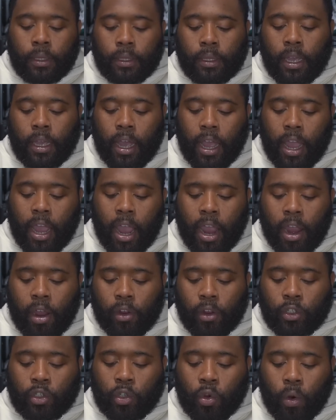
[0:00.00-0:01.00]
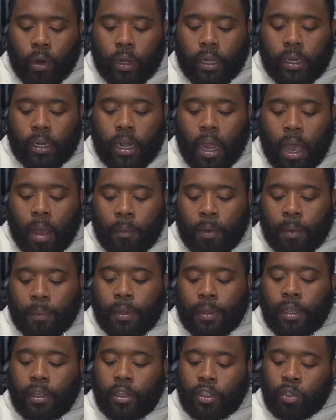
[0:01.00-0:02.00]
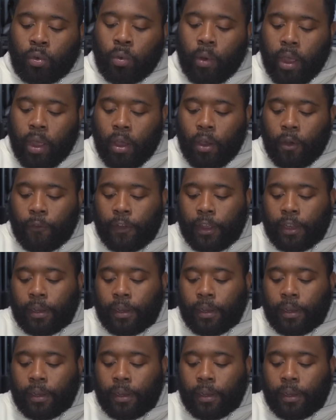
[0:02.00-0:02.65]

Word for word: The Air Jordan Air 12